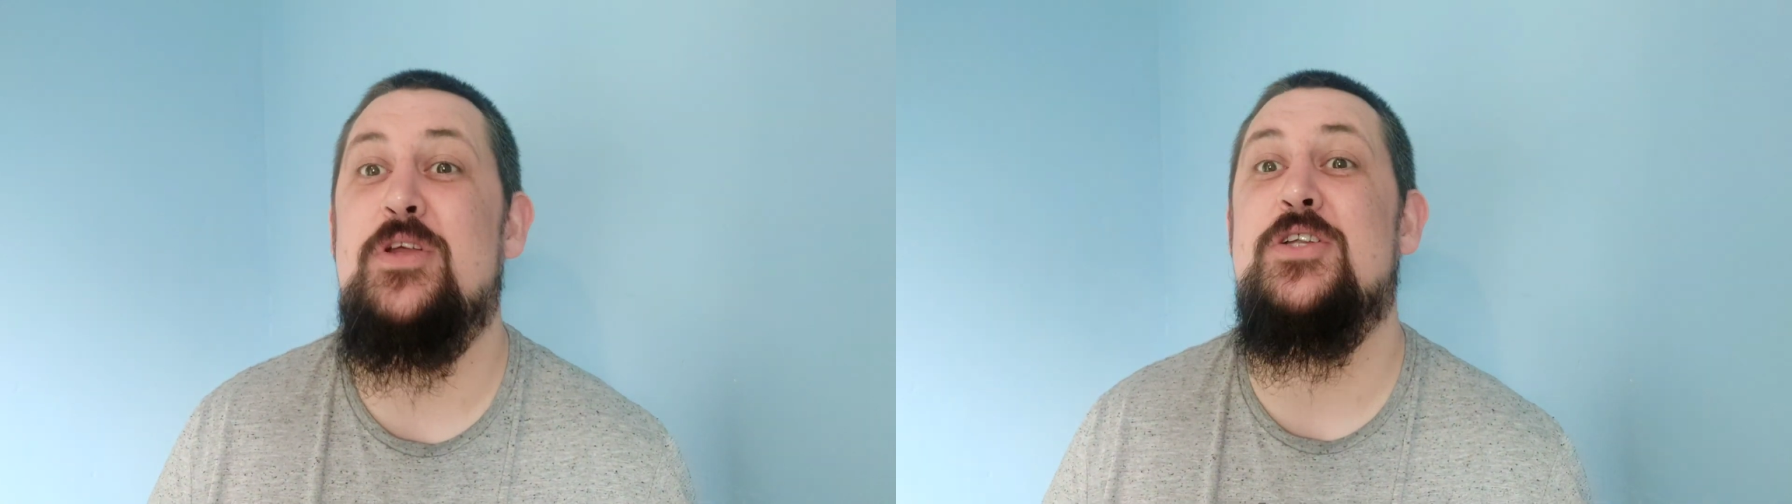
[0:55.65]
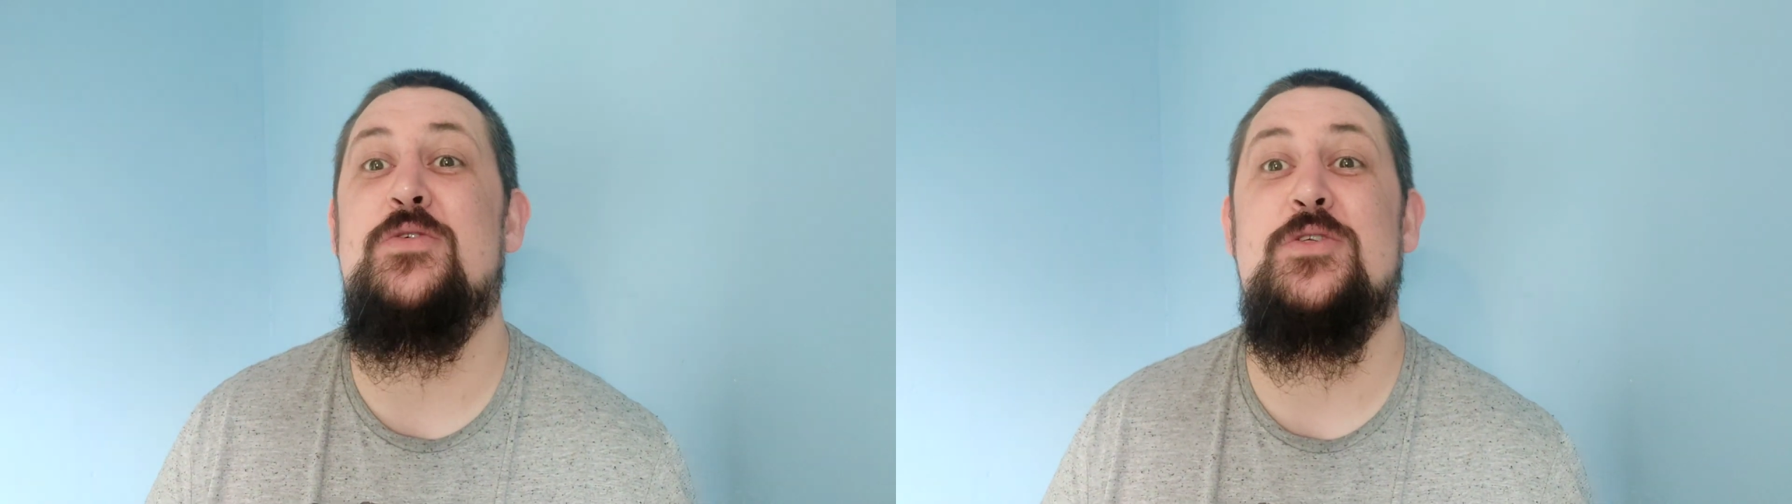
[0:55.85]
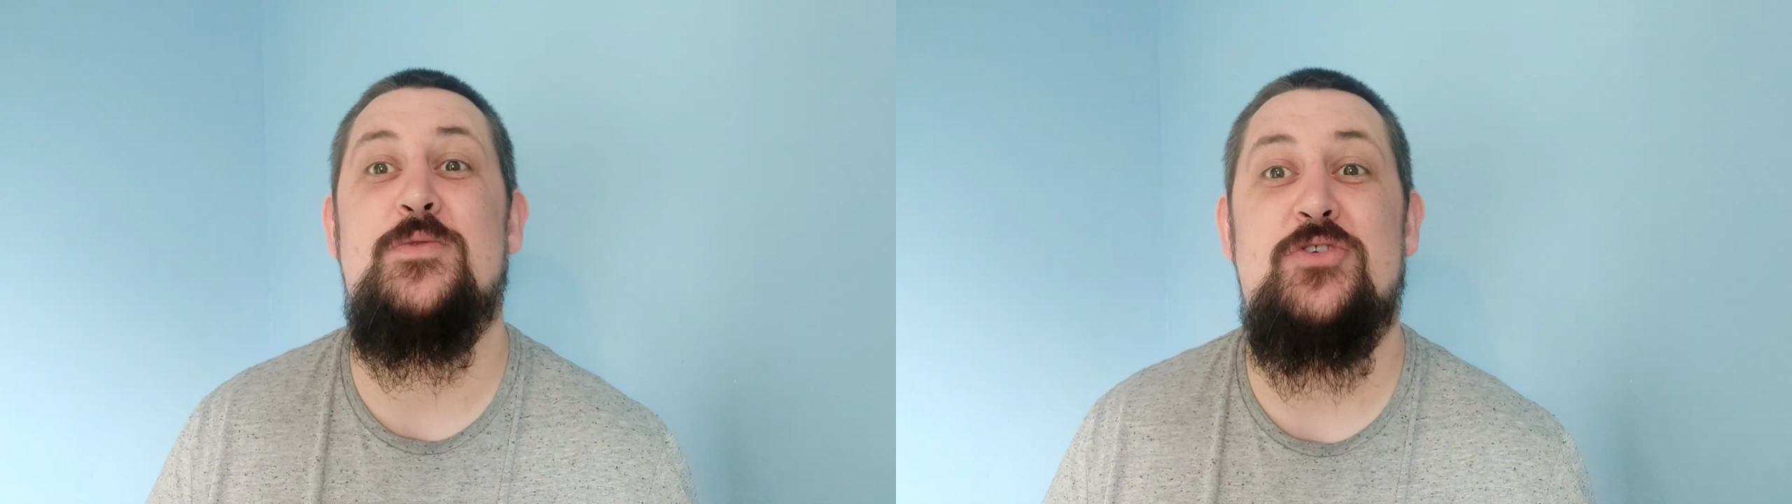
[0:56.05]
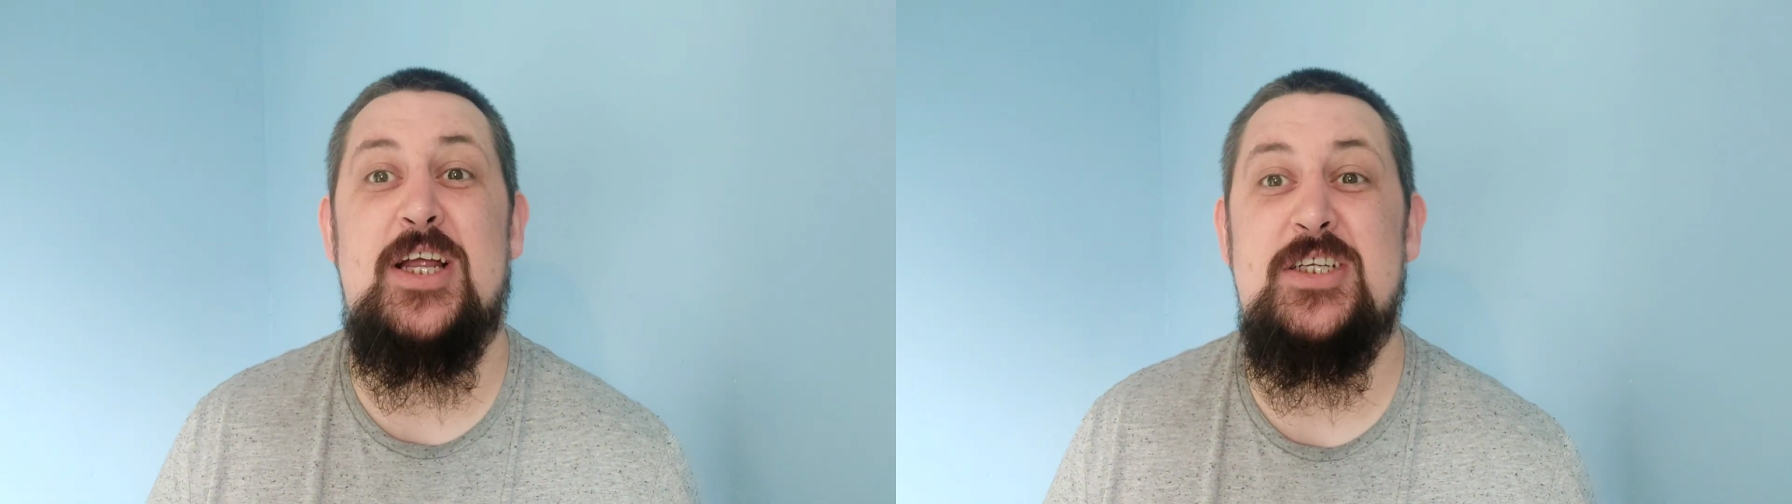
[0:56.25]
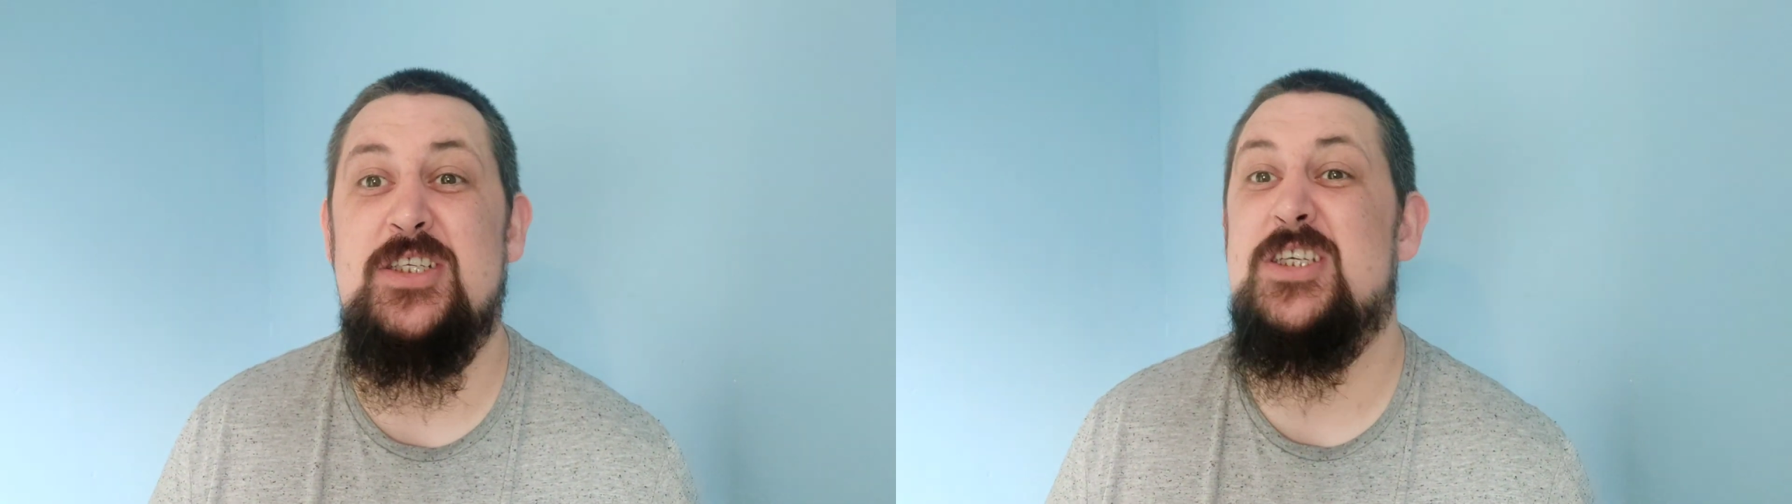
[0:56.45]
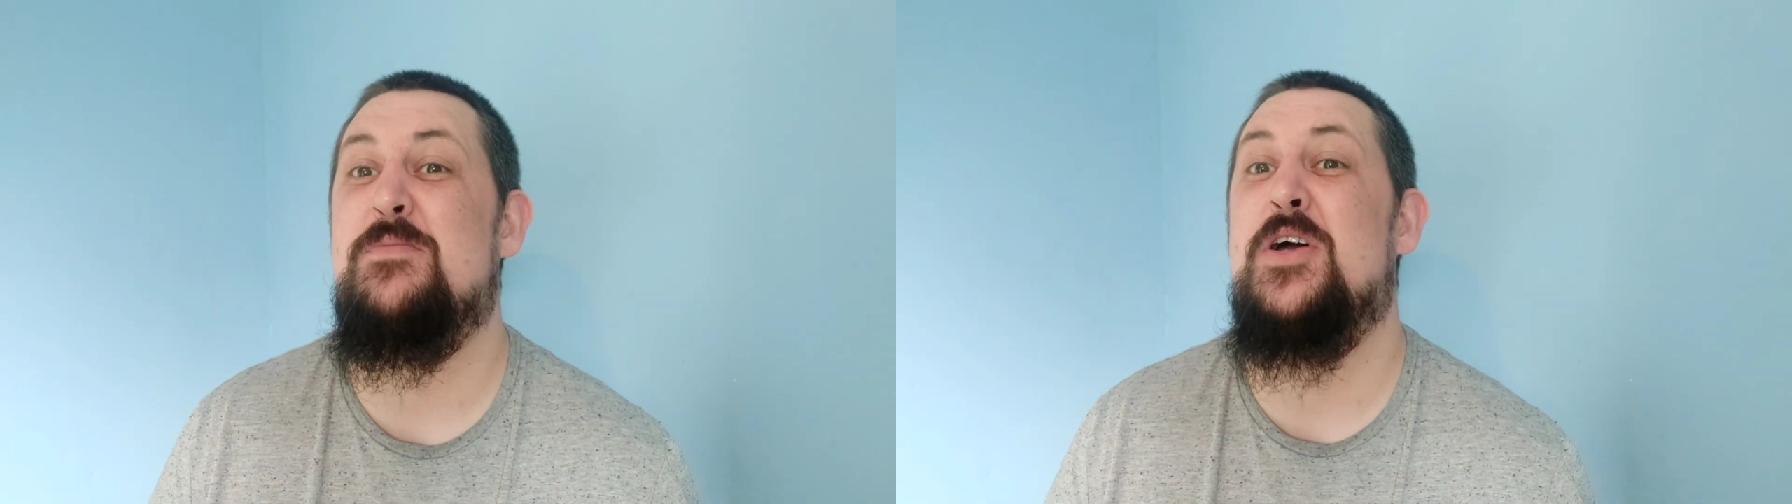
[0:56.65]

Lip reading: You'll do some stretches. You